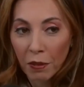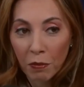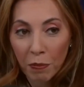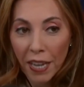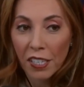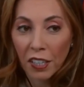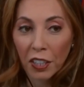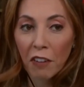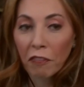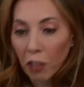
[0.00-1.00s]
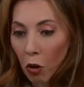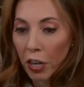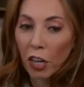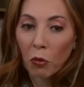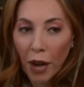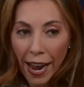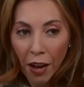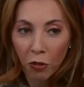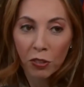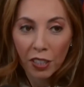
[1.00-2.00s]
basically floating
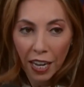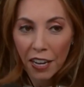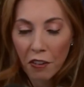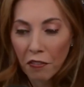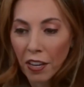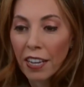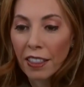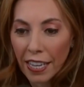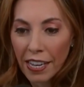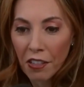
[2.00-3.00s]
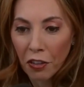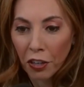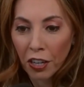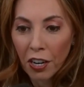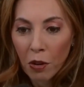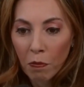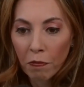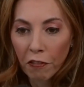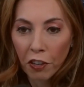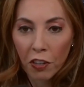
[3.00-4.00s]
around kind of in the ether
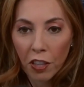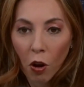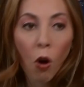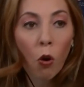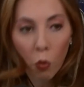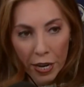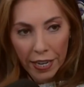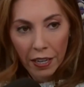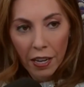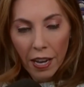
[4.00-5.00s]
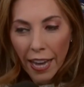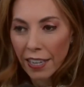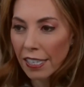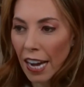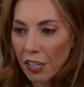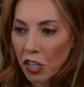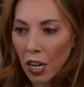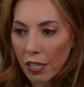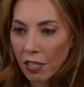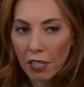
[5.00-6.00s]
for the whole week. And it's not
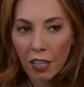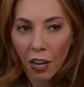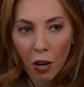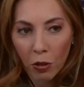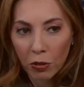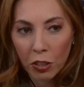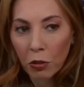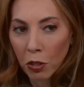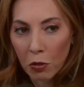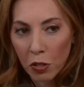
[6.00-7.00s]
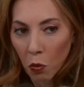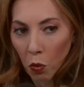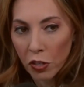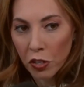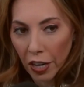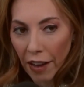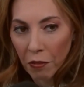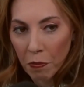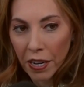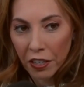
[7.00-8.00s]
just, two dudes in Worcester
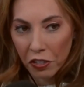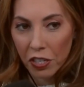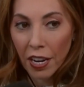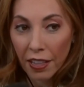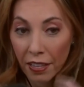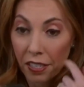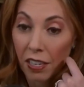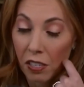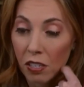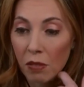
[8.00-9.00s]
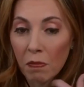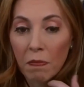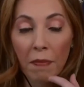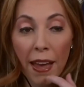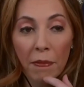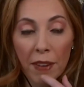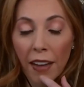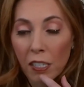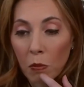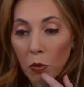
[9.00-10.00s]
having beers. This is maybe
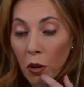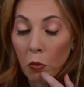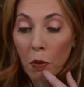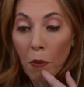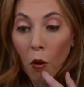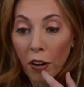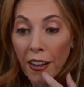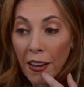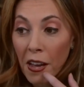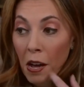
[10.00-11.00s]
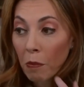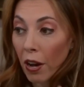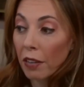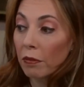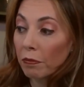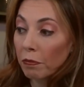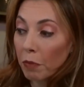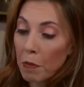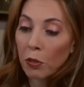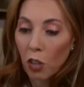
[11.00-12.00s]
not some real reporting, but
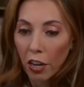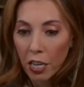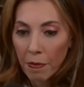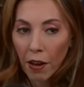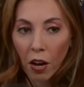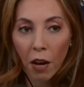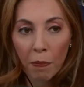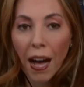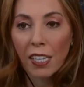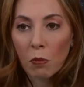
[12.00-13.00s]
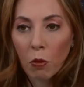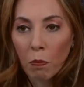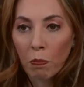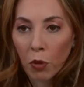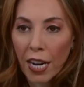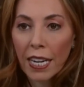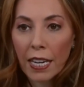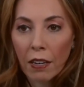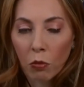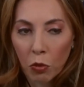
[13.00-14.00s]
people talking about a possible
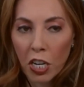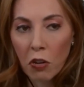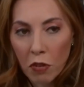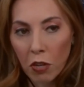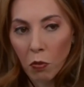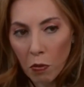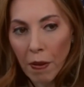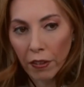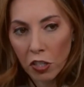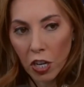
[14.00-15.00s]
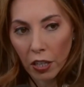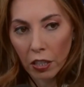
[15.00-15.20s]
Brady reunion with Belichick.